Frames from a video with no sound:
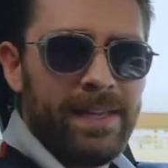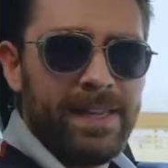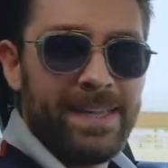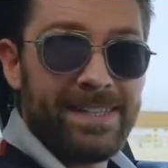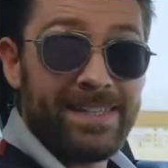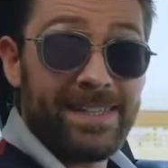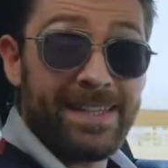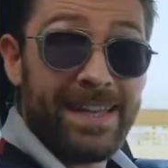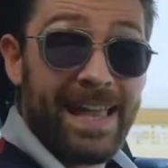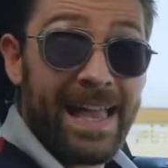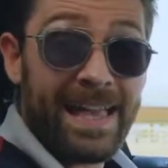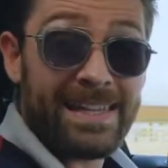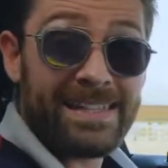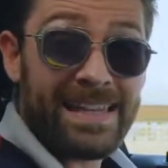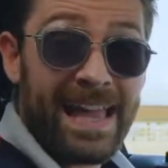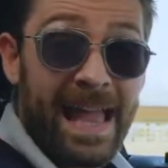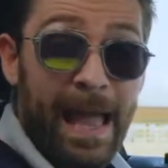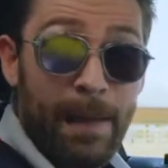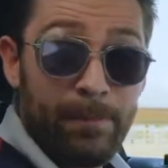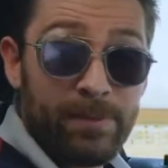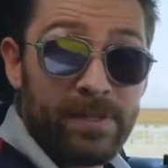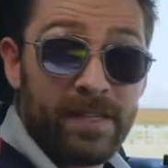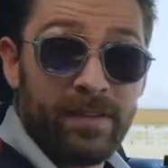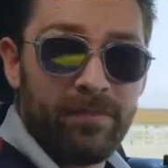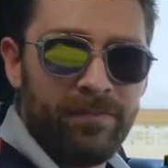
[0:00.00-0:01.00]
is that it has
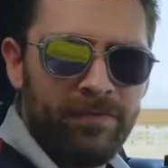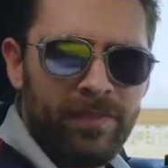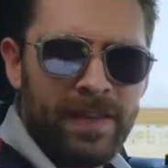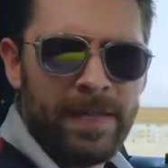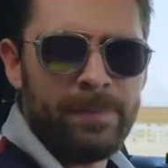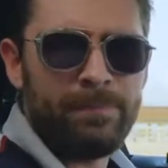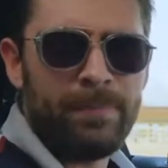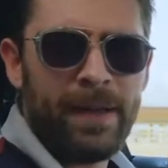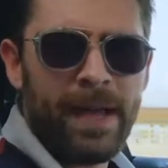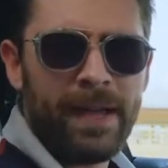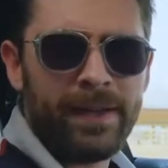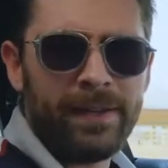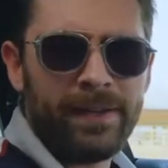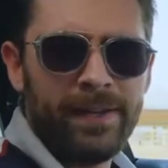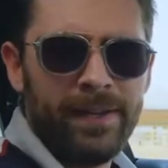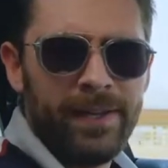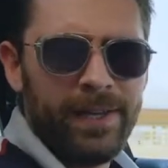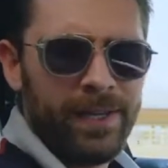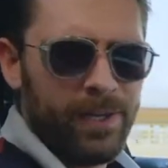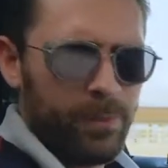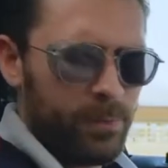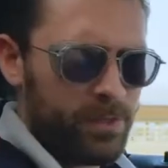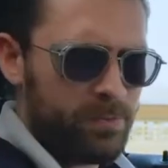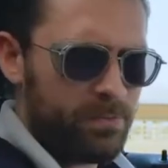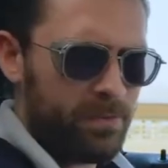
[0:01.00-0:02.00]
haptic feedback,
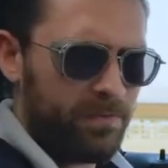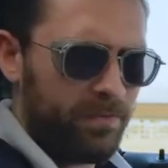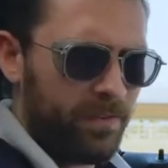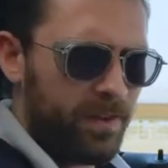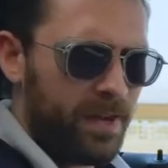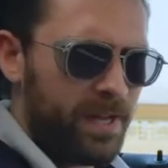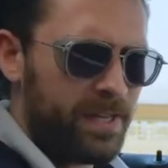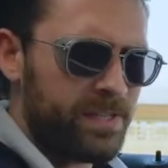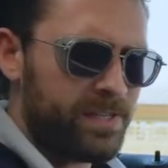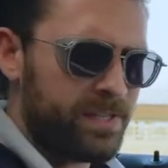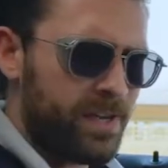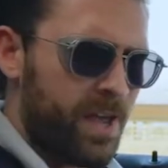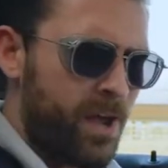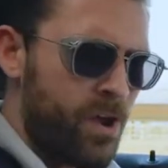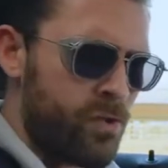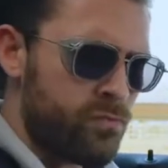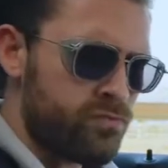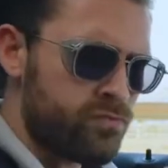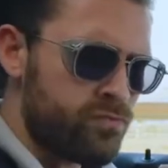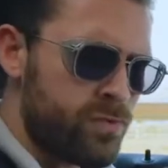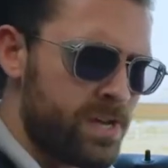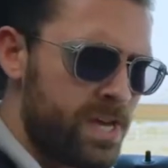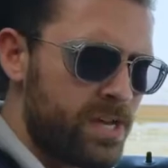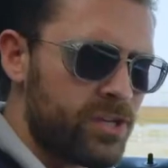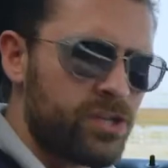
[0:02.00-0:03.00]
which provides a
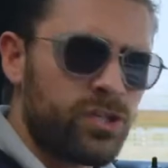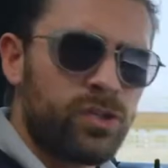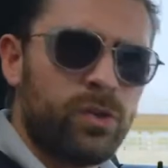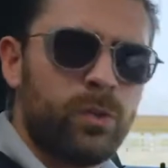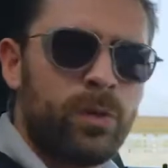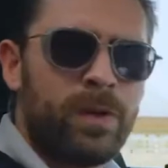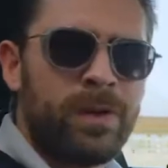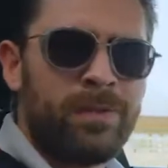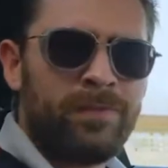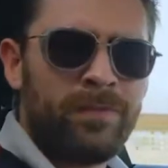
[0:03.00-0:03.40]
reassuring